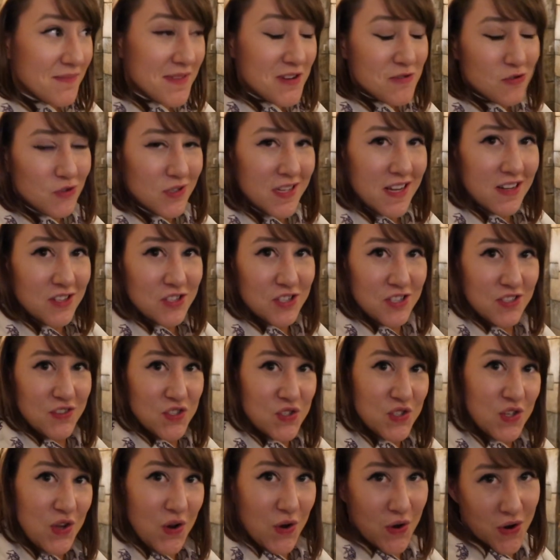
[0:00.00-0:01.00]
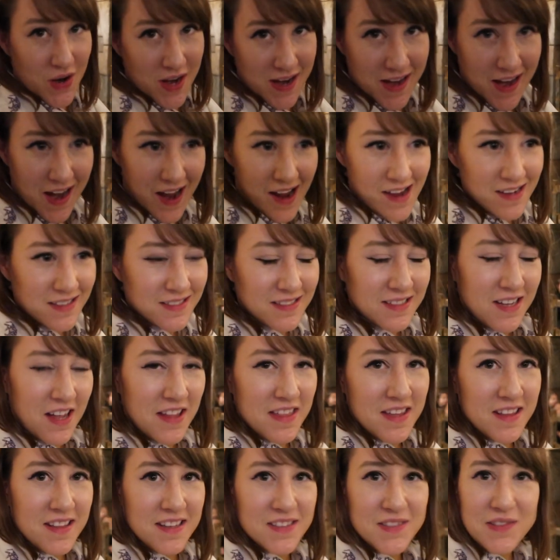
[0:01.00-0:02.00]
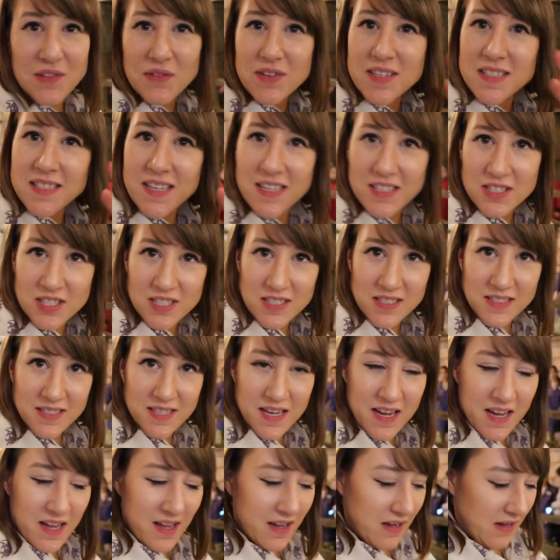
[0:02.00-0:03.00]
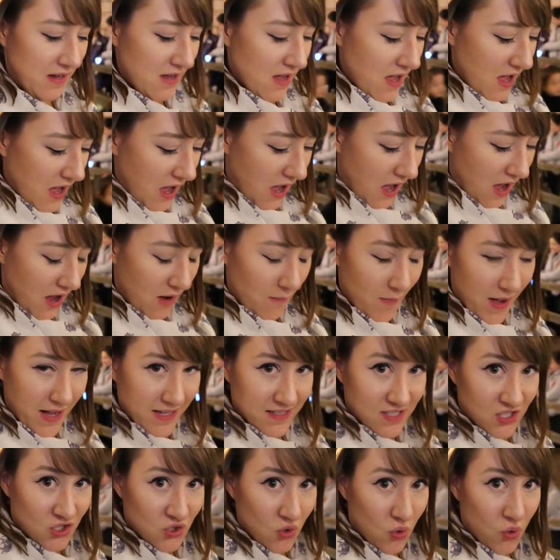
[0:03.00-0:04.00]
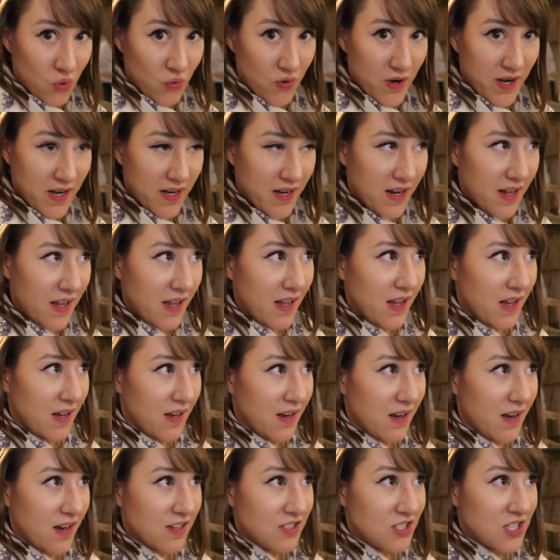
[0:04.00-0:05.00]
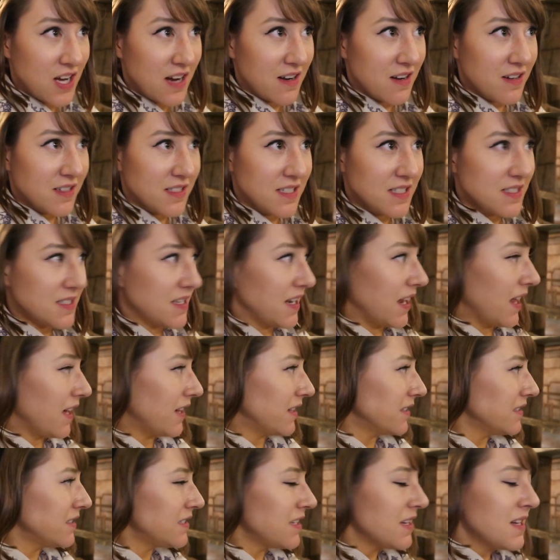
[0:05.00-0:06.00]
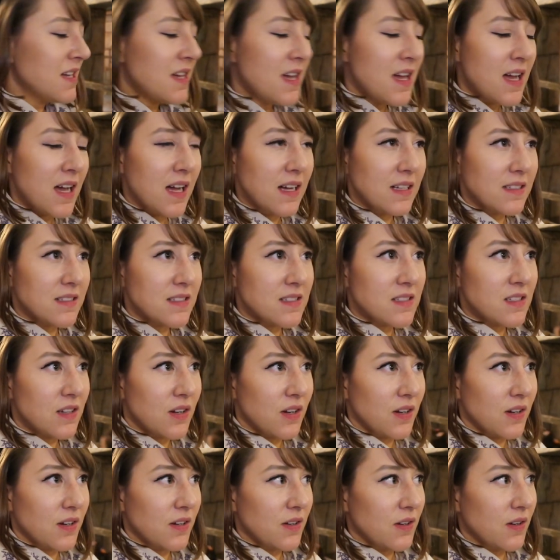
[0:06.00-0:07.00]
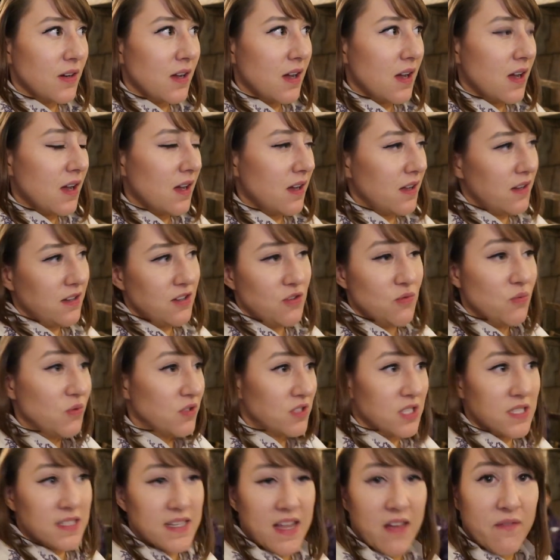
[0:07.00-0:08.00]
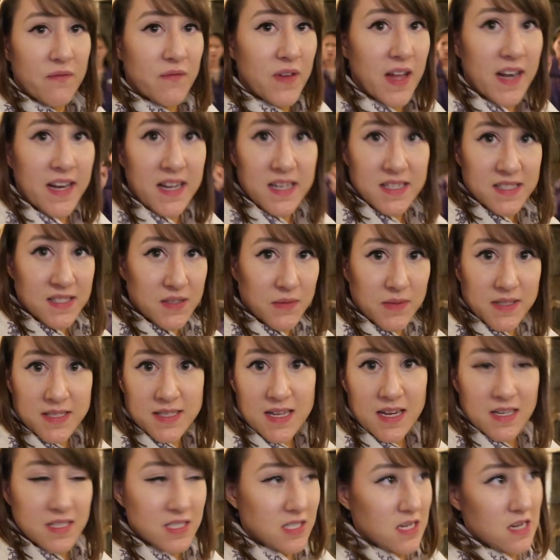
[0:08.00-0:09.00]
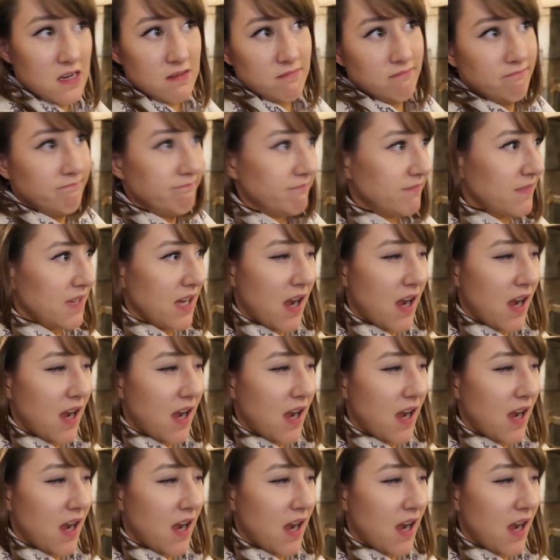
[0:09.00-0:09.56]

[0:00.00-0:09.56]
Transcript: the middle section. So yes, I think there's 3 sections here at Soaring in Shanghai Disneyland. And so you will just get fed into a section,